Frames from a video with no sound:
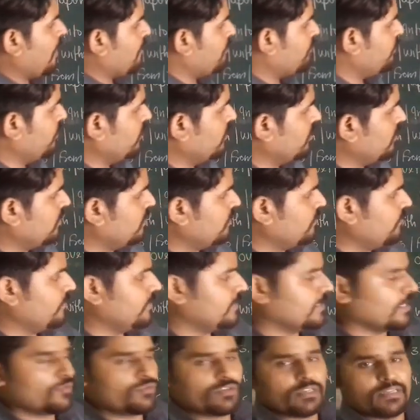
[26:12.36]
apple
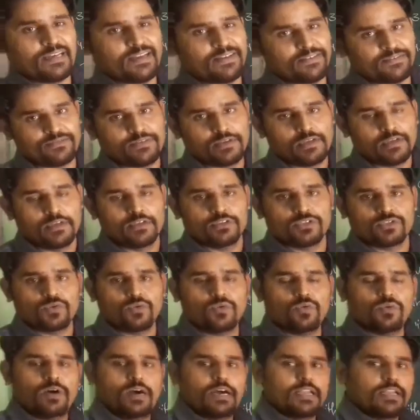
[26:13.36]
without a knife?
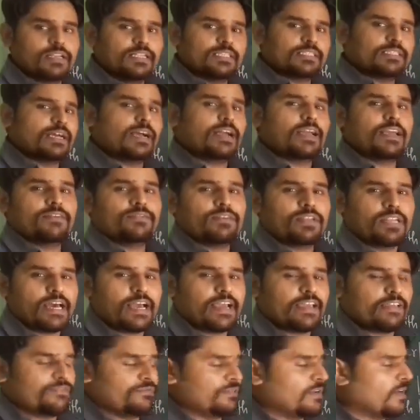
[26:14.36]
So unless I have a
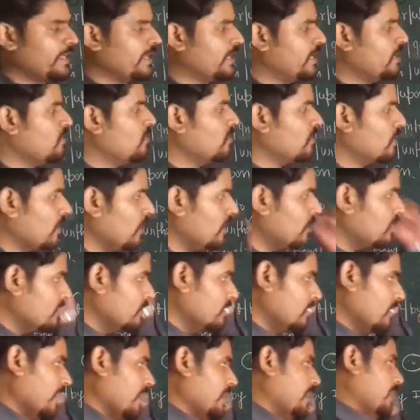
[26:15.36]
knife, I cannot cut
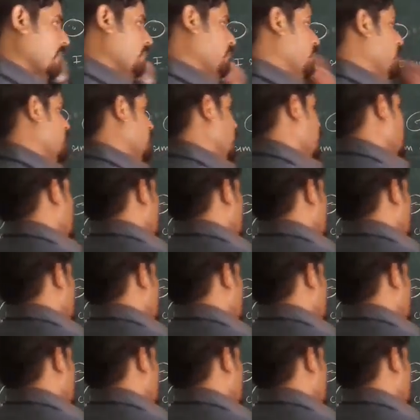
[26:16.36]
an apple.